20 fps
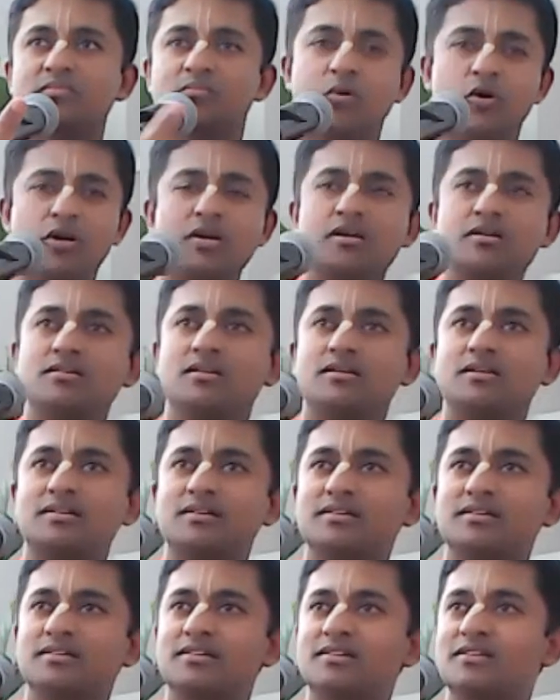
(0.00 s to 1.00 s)
Put it
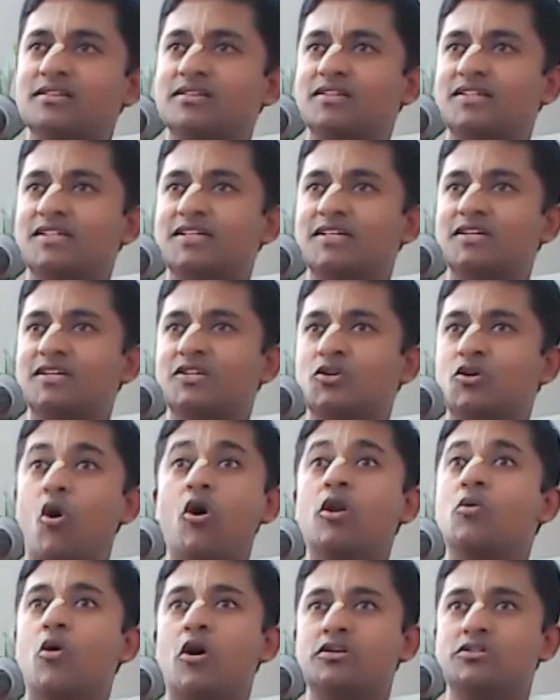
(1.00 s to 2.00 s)
under
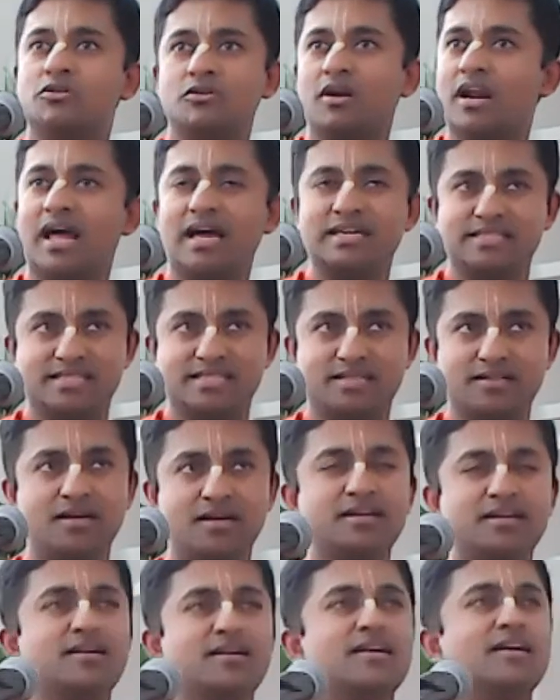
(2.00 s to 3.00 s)
cold water or ice,
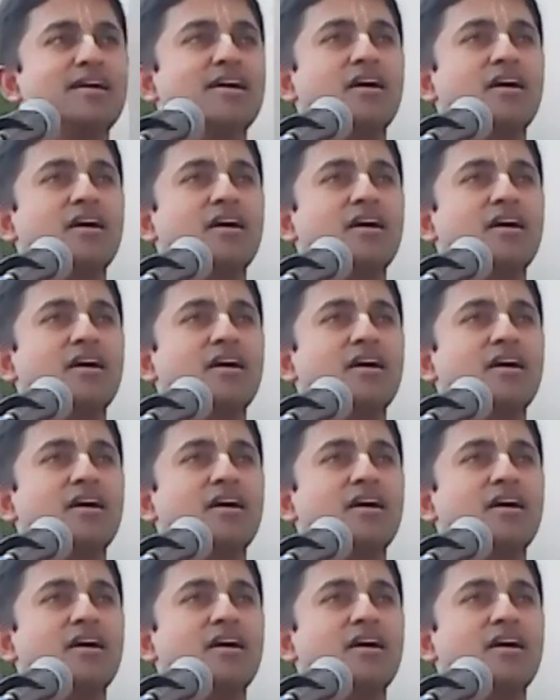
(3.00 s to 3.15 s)
right?